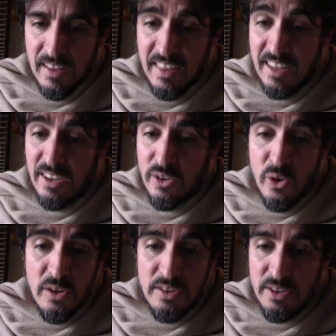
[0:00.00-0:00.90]
Then the
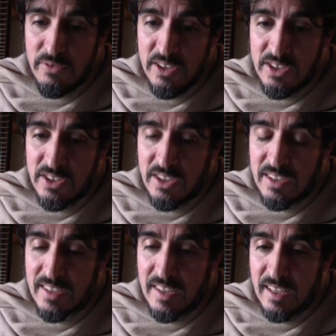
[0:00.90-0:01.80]
Northern division
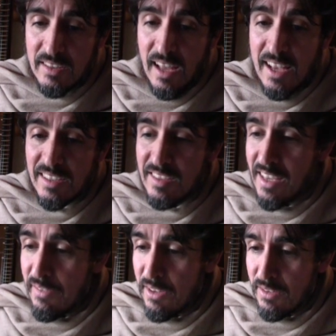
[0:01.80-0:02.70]
just has
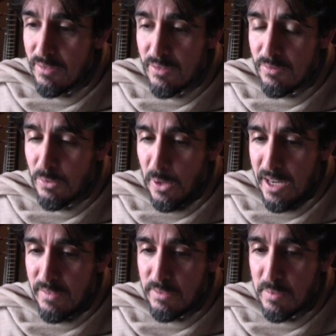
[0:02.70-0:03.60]
7
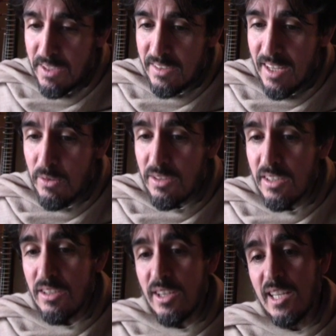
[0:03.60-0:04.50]
waves, because now it's
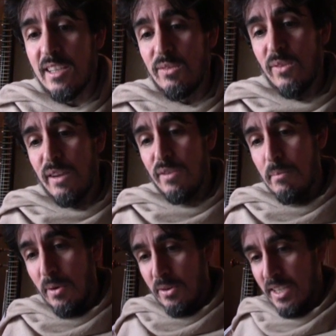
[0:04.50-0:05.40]
going to look at these 5
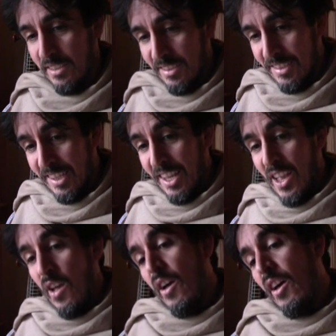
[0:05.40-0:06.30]
components
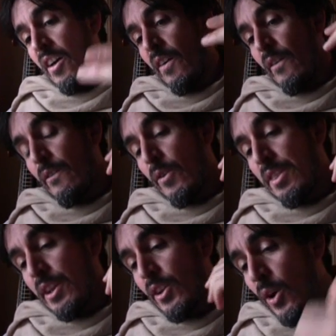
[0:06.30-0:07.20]
for
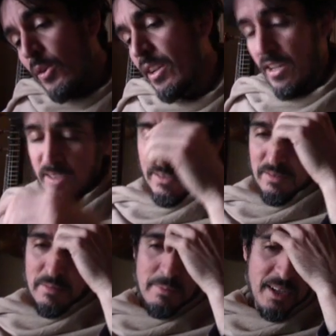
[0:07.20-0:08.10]
the Gona
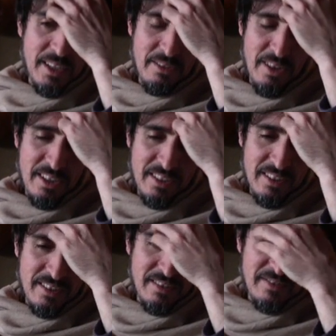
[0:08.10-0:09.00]
Bhakti
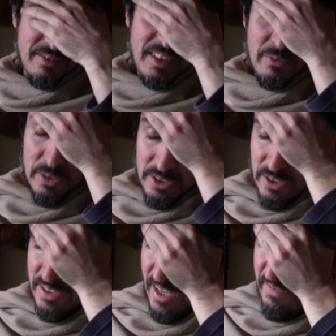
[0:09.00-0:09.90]
Ras, which
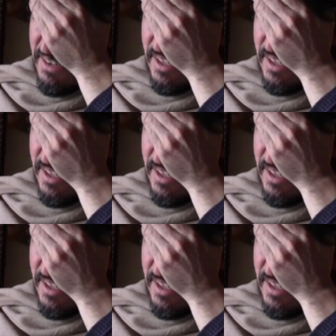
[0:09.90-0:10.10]
are 7